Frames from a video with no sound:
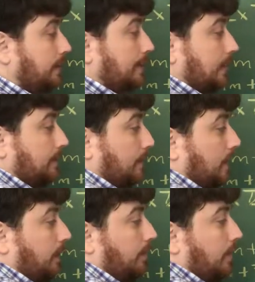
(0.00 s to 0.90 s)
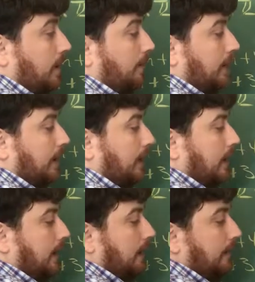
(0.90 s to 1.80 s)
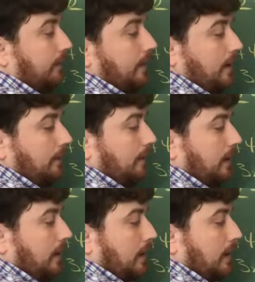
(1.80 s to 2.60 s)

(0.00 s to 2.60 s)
which means multiply by -5.